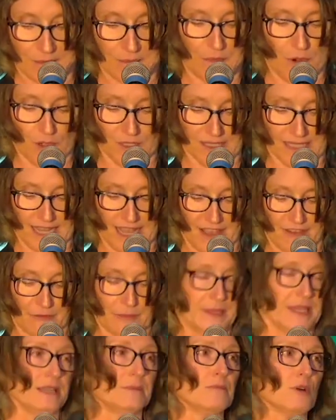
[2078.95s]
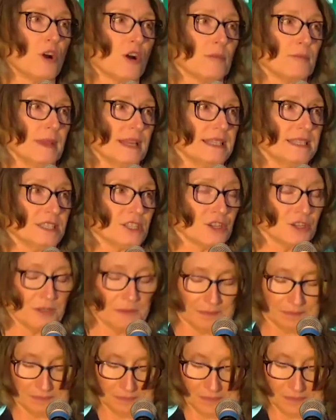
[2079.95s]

Marcy Huffman and Barb Metzger.